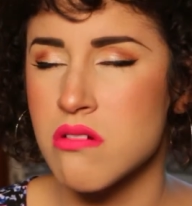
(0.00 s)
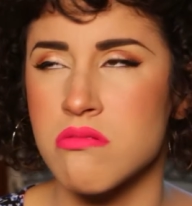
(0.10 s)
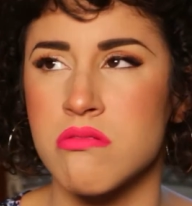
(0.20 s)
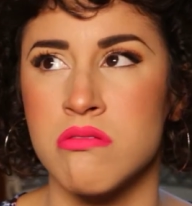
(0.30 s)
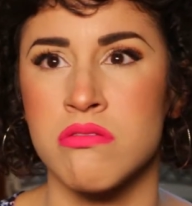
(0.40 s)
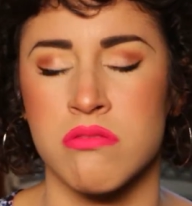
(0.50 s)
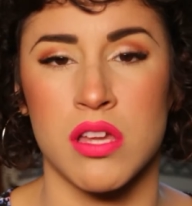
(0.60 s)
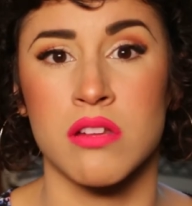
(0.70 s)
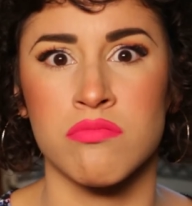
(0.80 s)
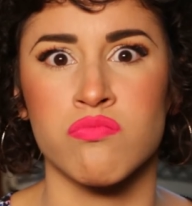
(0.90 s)
Oh,
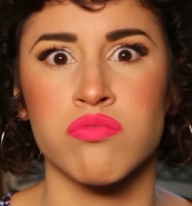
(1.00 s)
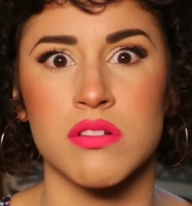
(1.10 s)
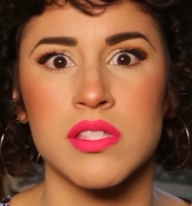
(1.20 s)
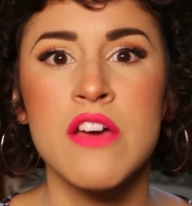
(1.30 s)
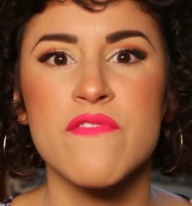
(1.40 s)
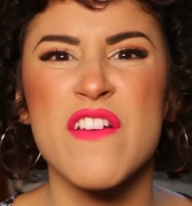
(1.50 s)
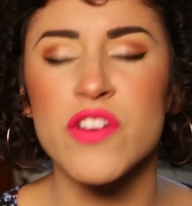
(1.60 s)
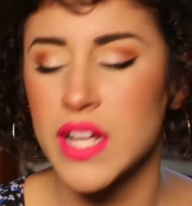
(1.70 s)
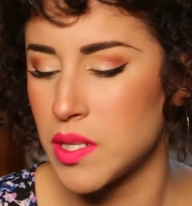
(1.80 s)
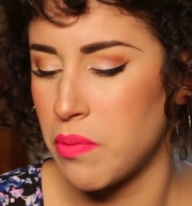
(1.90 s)
that is the worst. If I
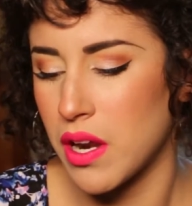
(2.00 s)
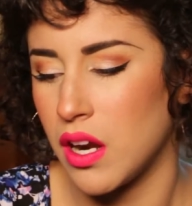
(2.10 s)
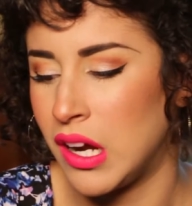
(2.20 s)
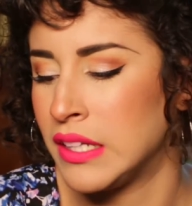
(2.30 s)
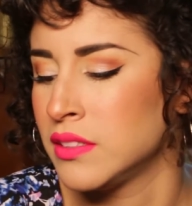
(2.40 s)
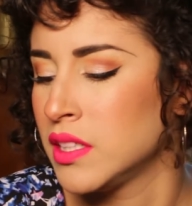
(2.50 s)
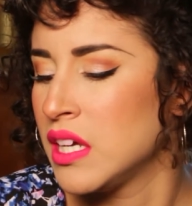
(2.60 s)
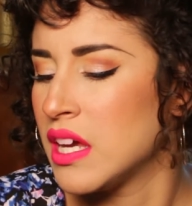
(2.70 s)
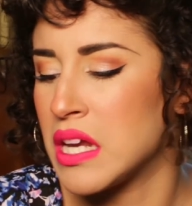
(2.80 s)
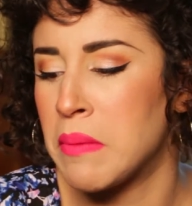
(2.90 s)
forget to put it on,
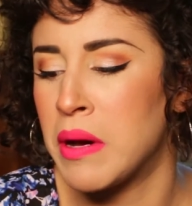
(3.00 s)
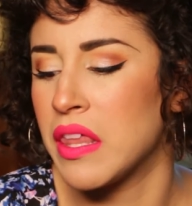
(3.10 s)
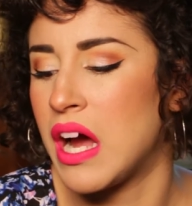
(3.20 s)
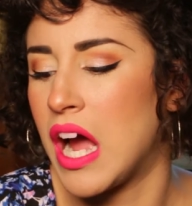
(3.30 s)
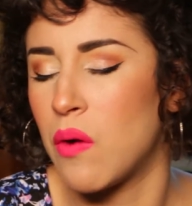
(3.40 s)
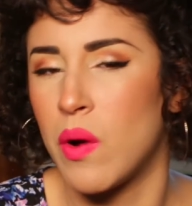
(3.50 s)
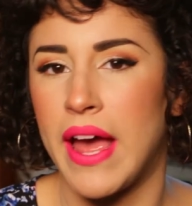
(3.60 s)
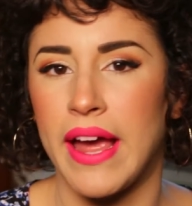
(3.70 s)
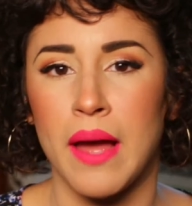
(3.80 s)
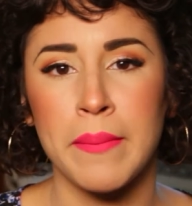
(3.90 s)
I'm on the highway,
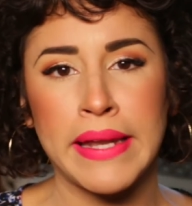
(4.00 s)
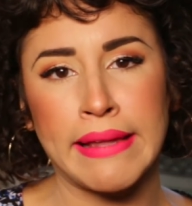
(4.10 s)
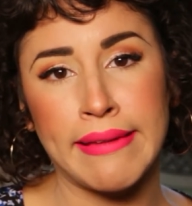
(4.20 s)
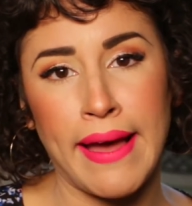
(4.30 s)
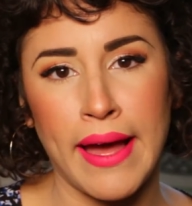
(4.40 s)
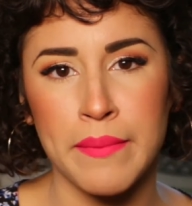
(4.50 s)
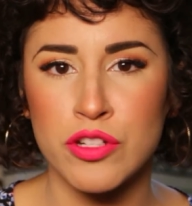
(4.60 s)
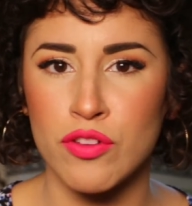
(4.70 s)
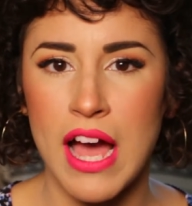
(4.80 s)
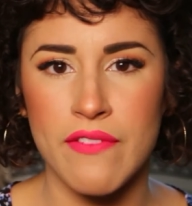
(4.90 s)
I'm in LA, I'm
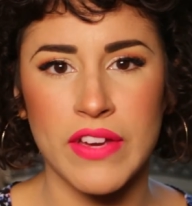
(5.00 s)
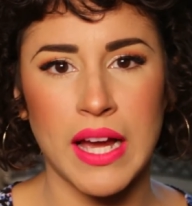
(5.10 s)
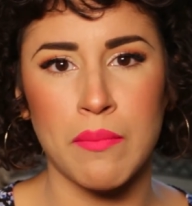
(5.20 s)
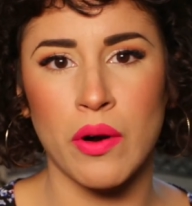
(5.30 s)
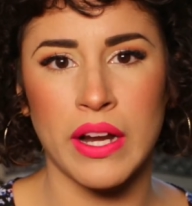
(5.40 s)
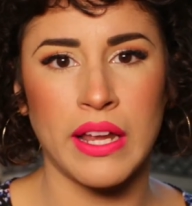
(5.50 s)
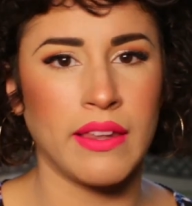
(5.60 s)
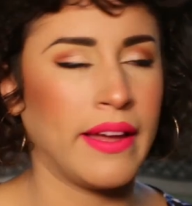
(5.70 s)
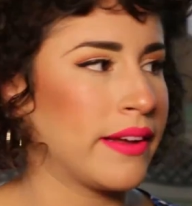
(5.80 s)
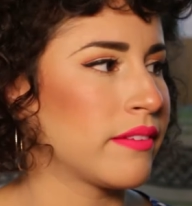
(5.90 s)
in traffic, I'm
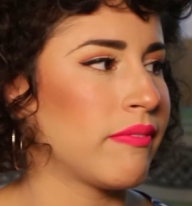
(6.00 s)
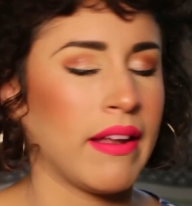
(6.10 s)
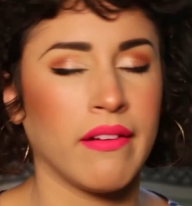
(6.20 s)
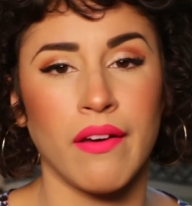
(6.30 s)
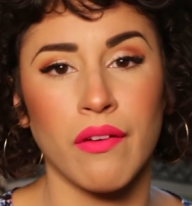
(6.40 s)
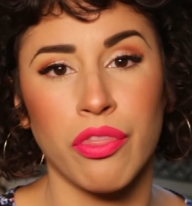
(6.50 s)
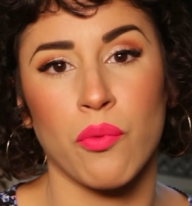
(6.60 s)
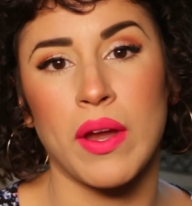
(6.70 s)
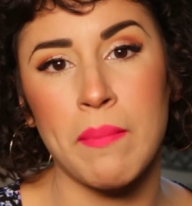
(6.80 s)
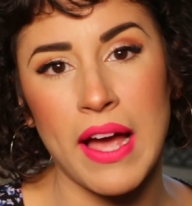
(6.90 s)
already like, I don't know,
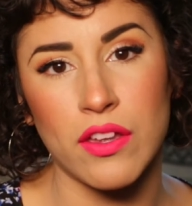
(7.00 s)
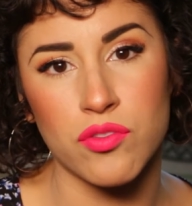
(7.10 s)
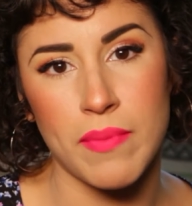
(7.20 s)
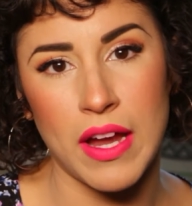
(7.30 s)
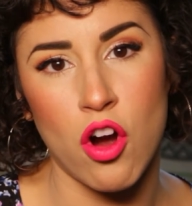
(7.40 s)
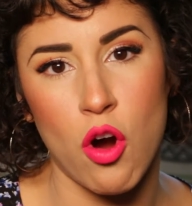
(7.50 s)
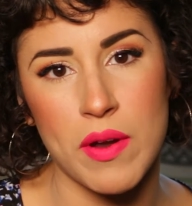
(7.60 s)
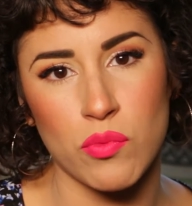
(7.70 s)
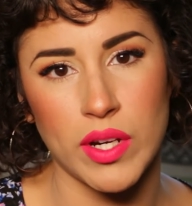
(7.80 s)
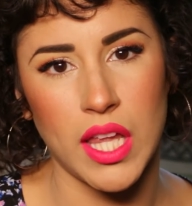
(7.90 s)
3 miles from my
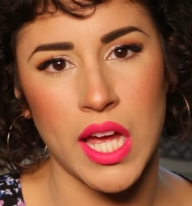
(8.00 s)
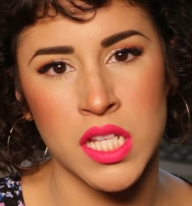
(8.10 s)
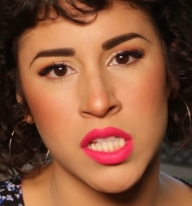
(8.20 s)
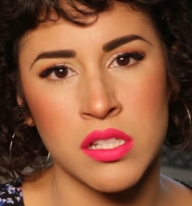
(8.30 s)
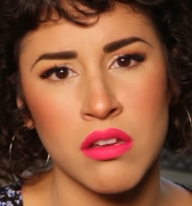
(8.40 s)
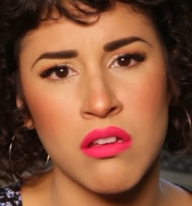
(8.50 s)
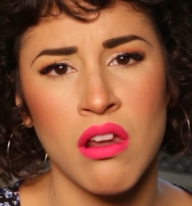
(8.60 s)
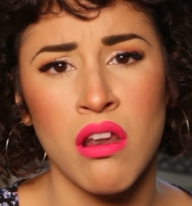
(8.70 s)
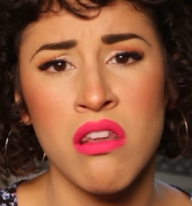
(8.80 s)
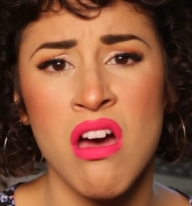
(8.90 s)
home and realize,
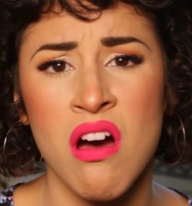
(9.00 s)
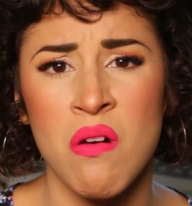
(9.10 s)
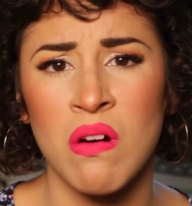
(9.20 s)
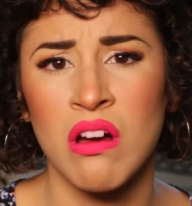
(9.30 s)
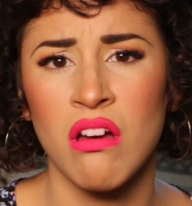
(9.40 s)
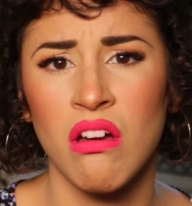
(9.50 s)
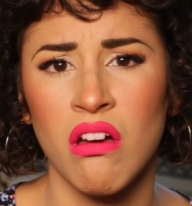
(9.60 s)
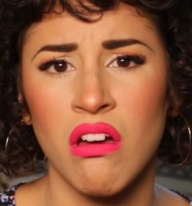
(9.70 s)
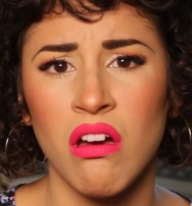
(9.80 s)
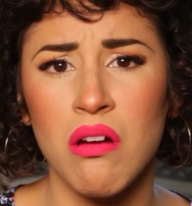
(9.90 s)
no,
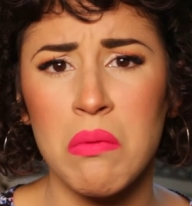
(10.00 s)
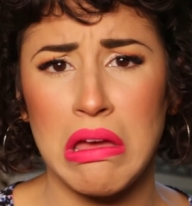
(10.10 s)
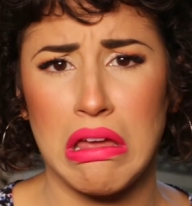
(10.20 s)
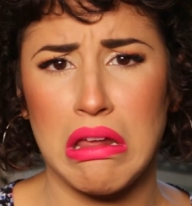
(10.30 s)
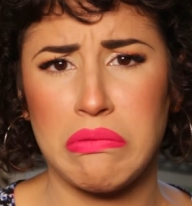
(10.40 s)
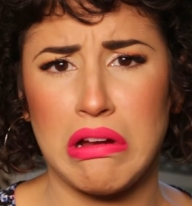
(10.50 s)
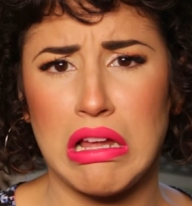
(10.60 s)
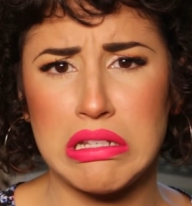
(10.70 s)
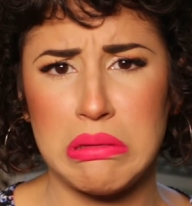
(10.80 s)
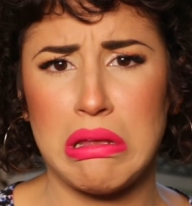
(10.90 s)
oh my God, I
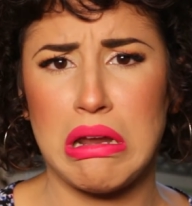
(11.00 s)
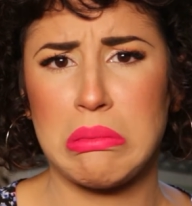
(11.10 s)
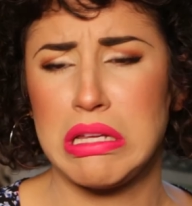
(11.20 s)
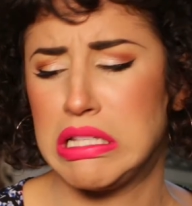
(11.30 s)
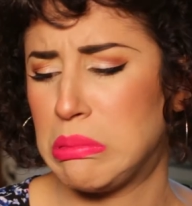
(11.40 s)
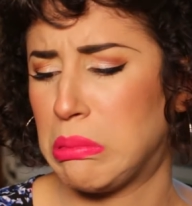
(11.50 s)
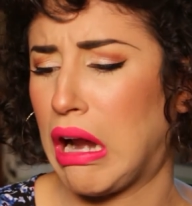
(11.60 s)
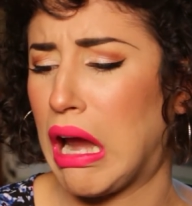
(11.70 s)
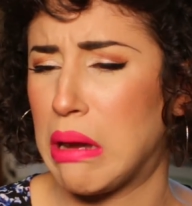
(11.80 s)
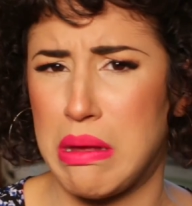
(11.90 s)
forgot to put on my
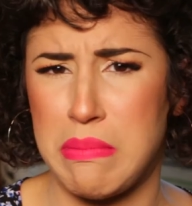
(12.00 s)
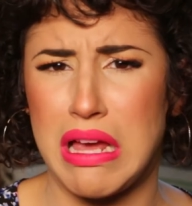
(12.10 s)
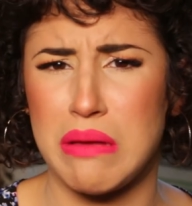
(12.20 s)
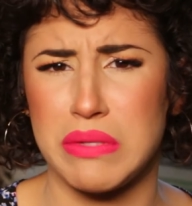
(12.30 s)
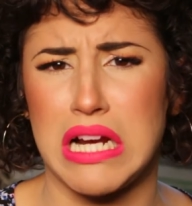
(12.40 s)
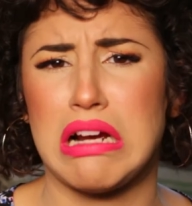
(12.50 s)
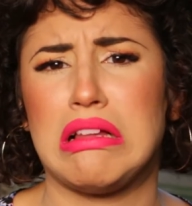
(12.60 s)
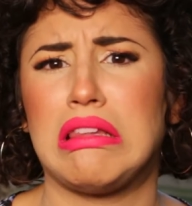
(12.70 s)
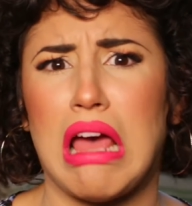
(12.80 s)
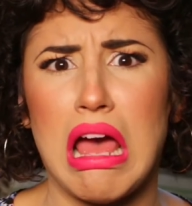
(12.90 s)
spray, my makeup might
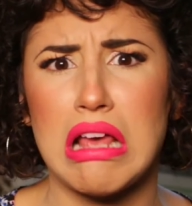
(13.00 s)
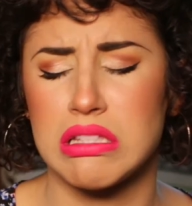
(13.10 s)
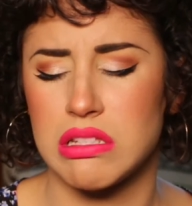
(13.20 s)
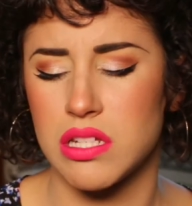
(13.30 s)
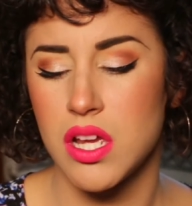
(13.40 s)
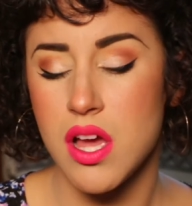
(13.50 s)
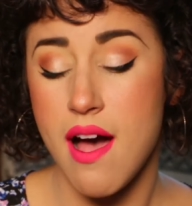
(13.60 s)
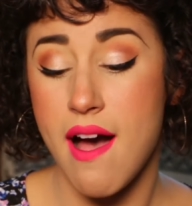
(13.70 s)
not last.